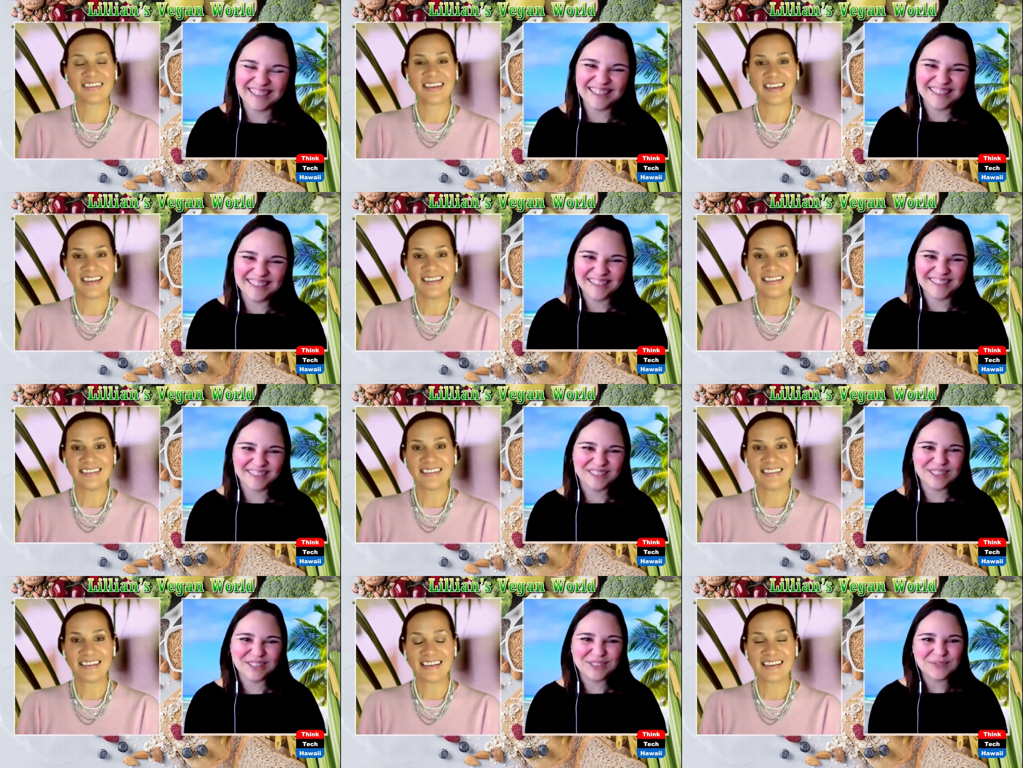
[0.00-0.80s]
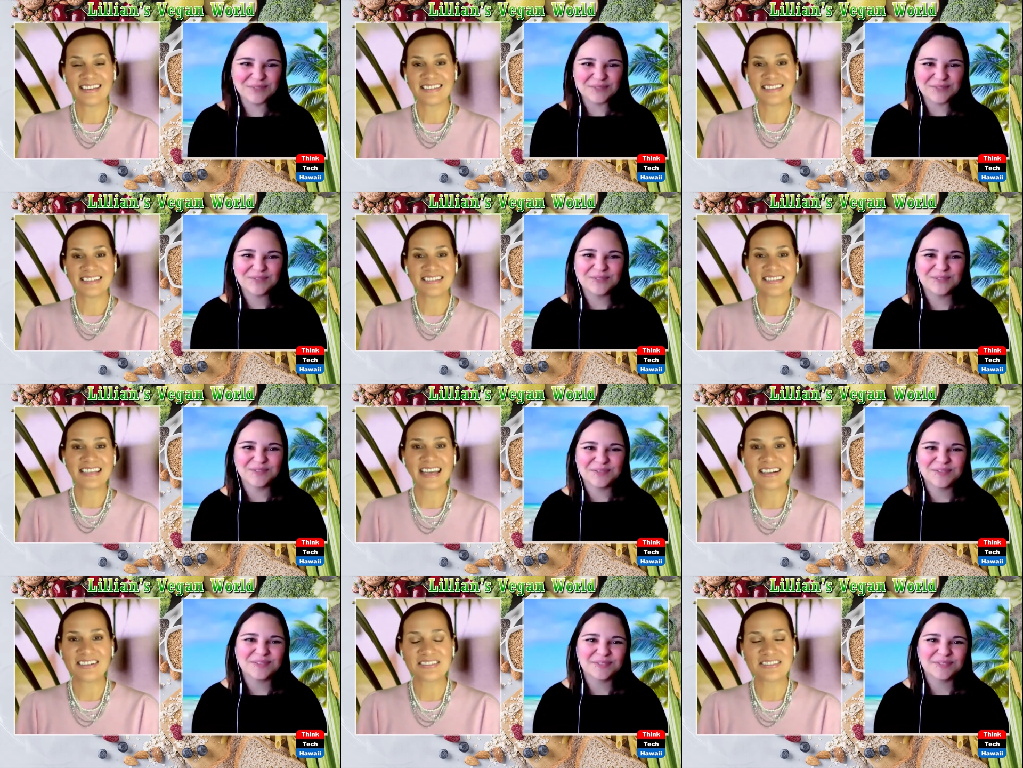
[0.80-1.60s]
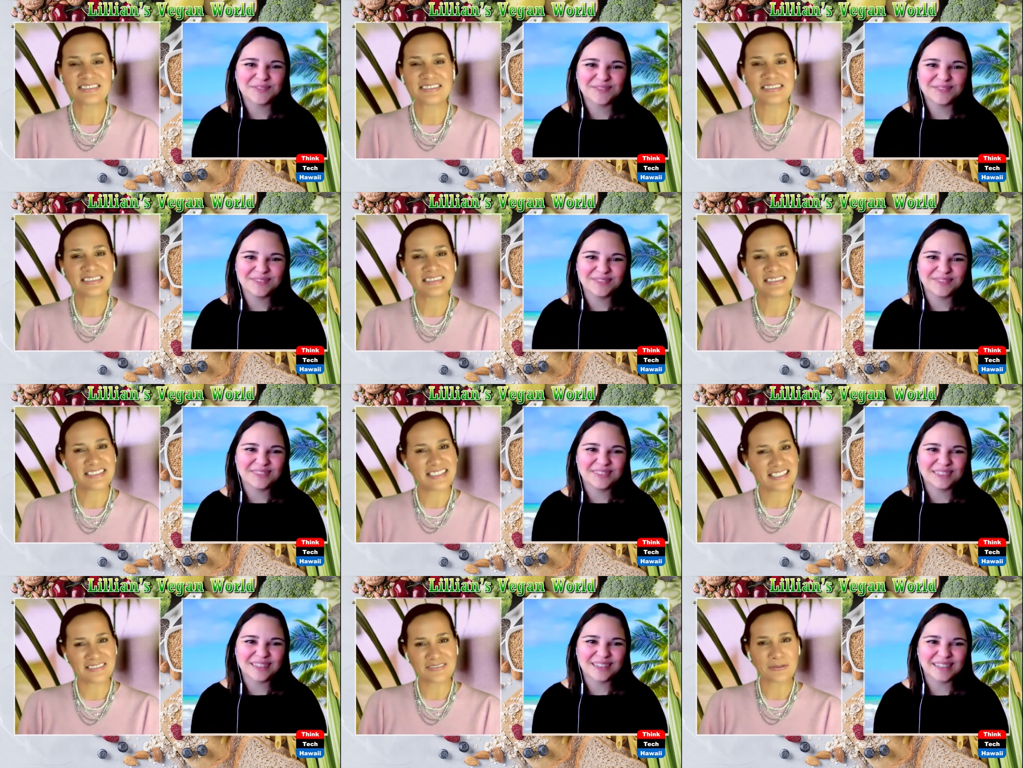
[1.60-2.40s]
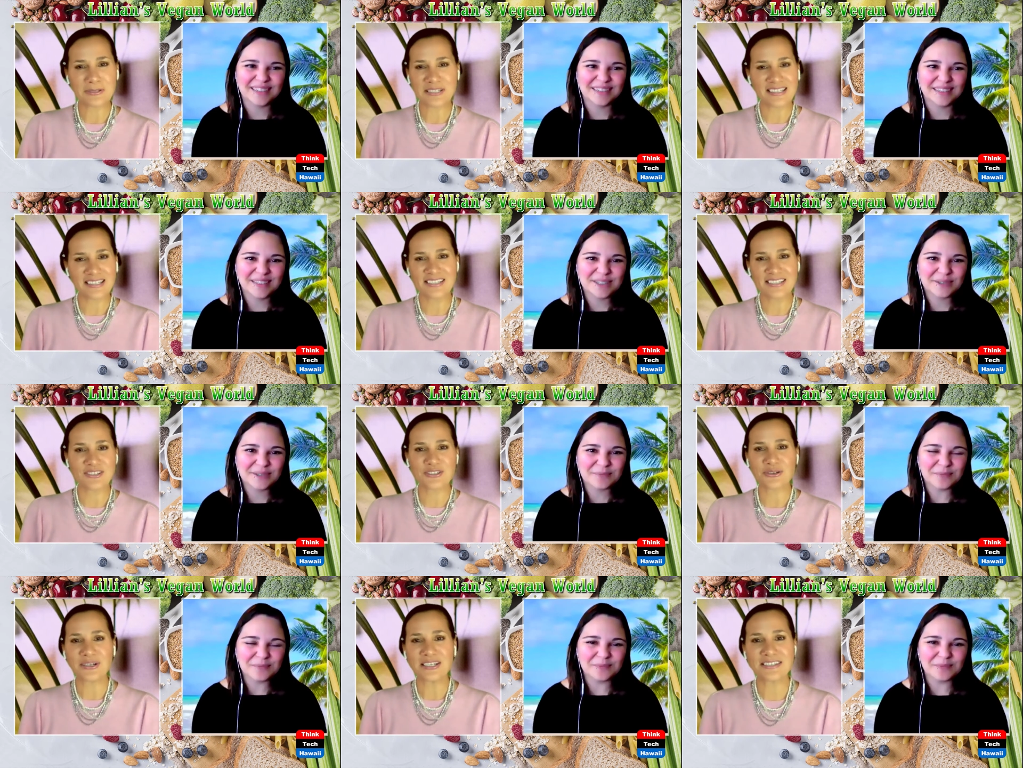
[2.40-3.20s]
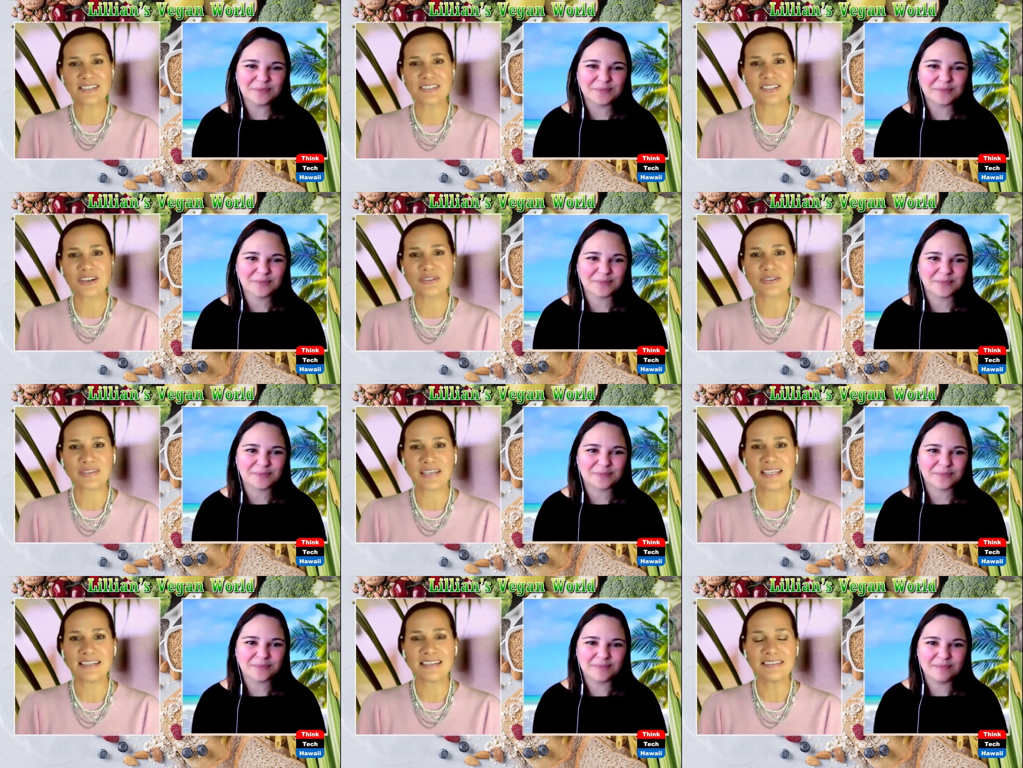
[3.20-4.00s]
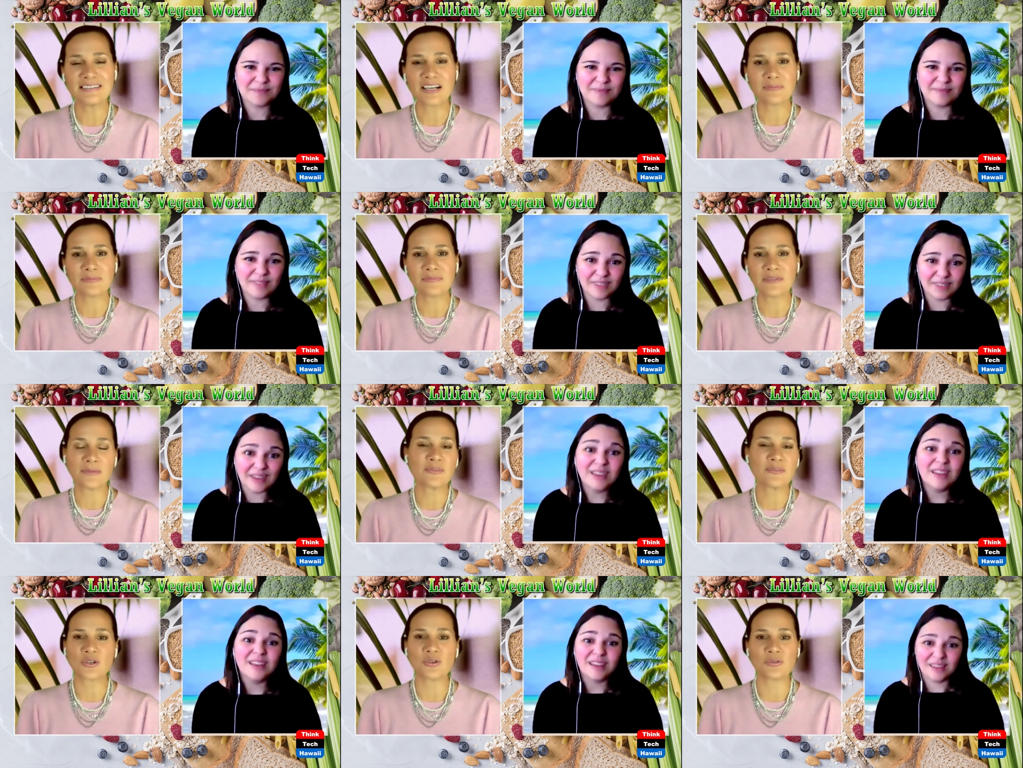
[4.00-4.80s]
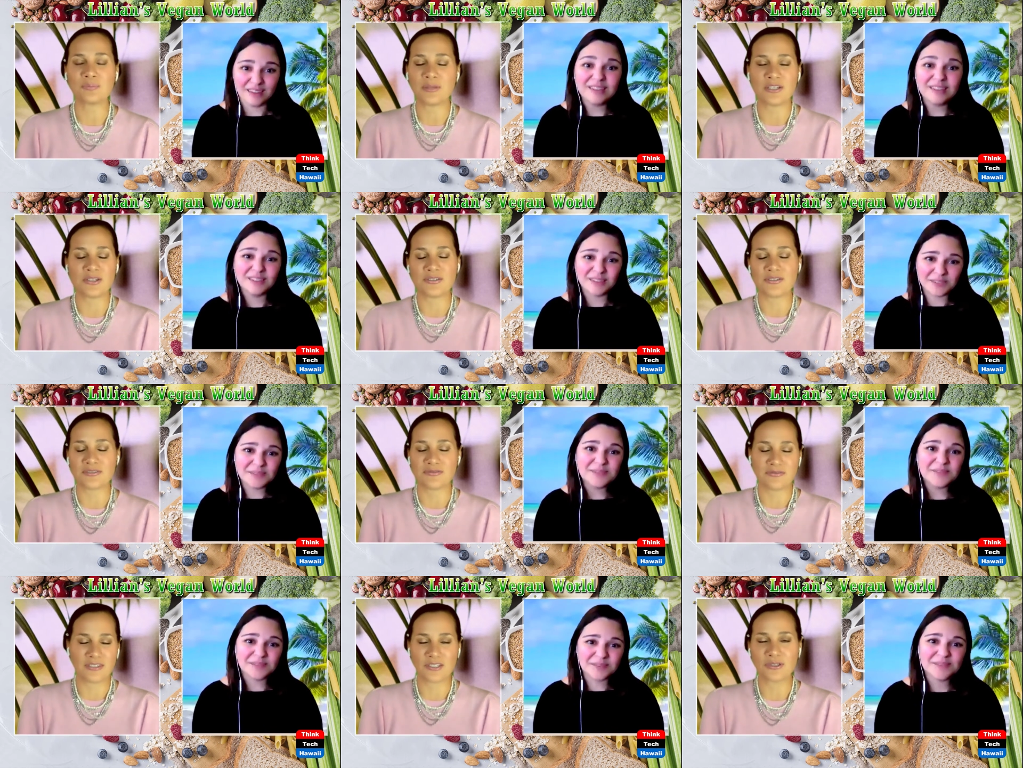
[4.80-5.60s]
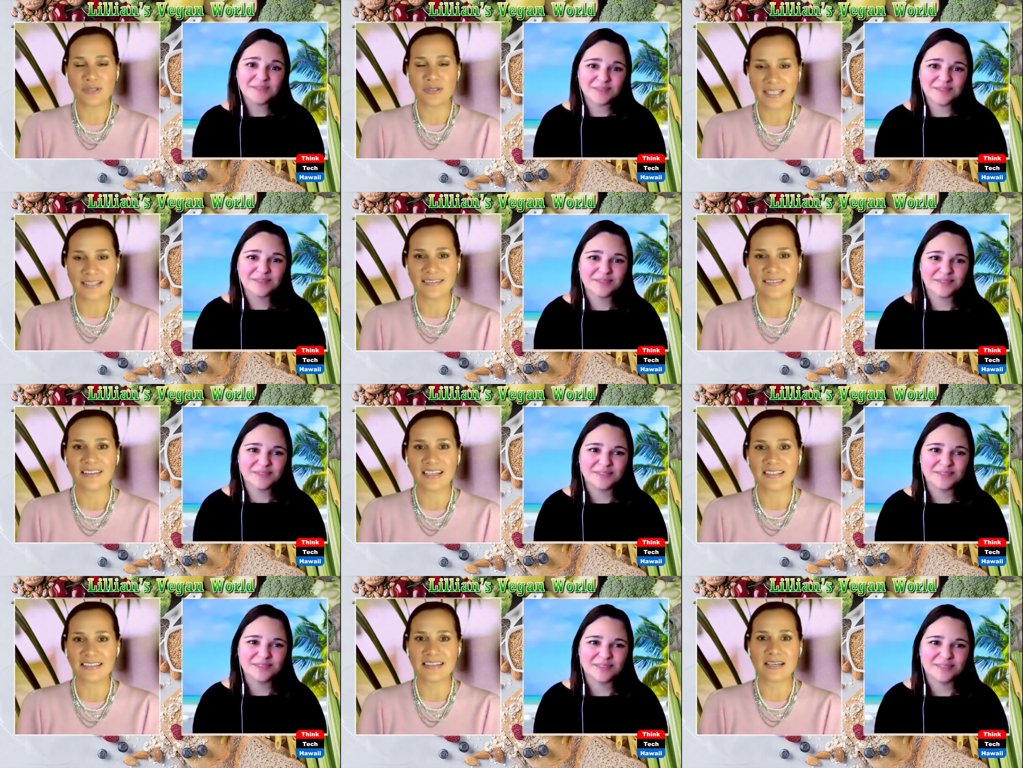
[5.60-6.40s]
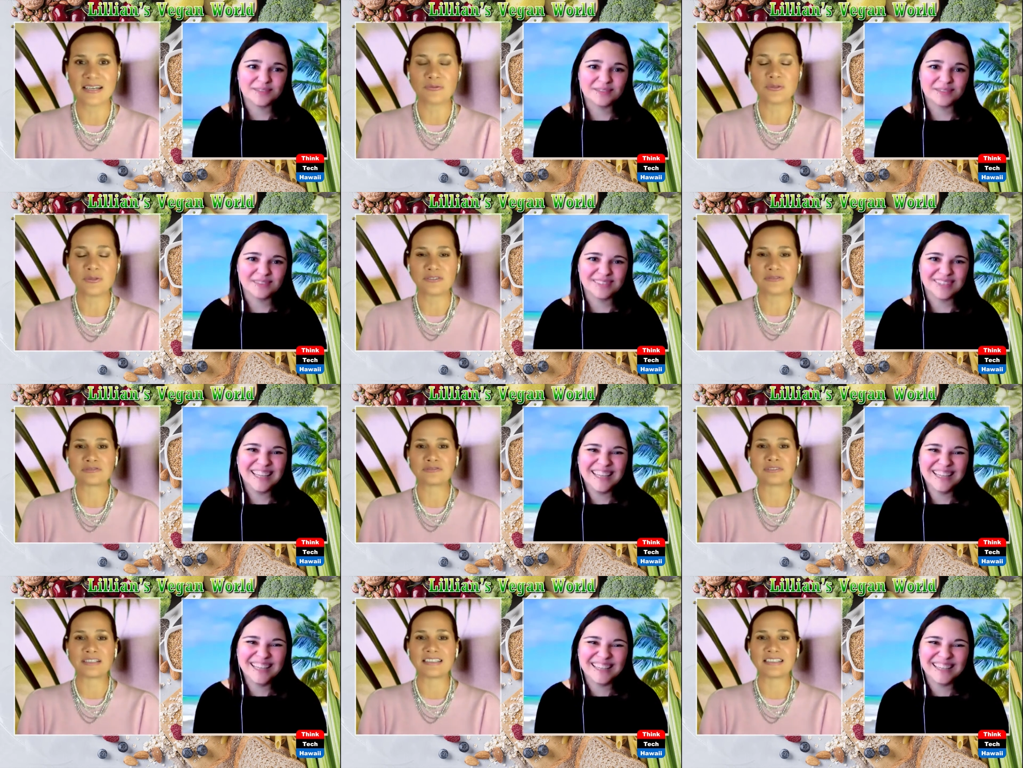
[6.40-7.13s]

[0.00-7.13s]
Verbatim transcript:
Speaker 1: okay, and how did, was it his choice to go vegan? I'm I'm sure because of the cooking, like that would have